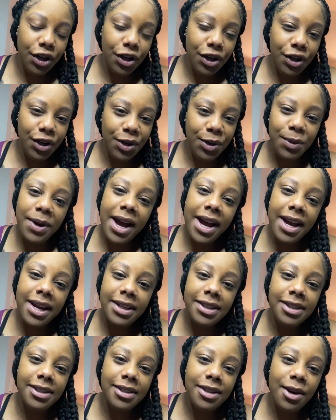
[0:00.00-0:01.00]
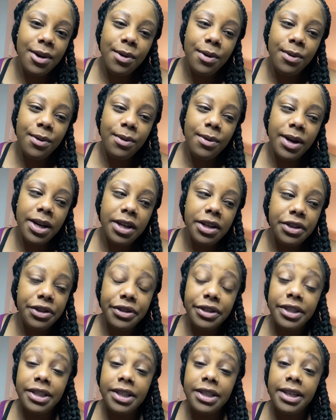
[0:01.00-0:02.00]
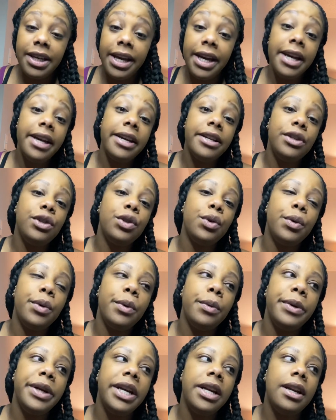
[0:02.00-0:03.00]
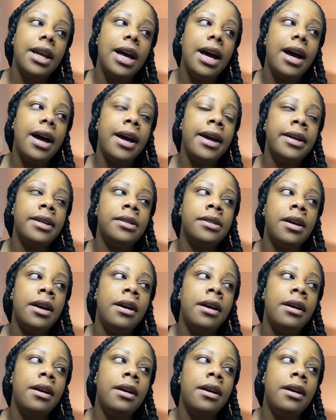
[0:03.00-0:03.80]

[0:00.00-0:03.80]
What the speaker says: you guys don't understand or realize